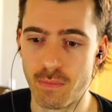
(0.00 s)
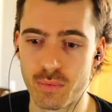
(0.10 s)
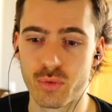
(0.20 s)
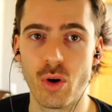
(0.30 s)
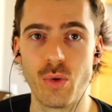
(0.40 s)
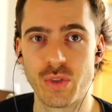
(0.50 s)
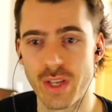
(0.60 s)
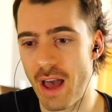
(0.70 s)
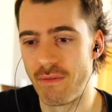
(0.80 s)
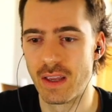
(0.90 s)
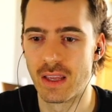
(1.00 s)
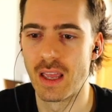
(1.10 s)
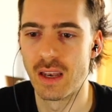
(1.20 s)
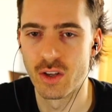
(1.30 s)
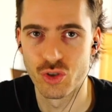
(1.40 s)
pros to having
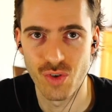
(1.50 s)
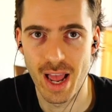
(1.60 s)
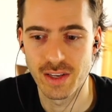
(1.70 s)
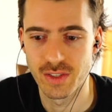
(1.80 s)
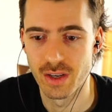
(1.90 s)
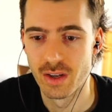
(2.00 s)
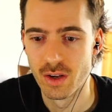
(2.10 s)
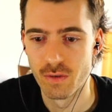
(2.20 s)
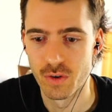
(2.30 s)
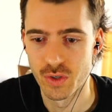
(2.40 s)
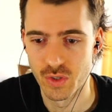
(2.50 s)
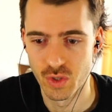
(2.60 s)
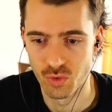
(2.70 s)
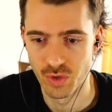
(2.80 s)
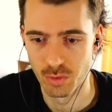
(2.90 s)
in Atraxa versus the
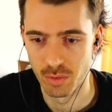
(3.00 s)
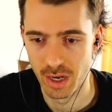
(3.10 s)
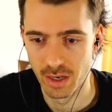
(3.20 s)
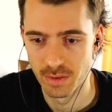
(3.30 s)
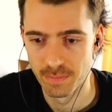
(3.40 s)
Griselbrand.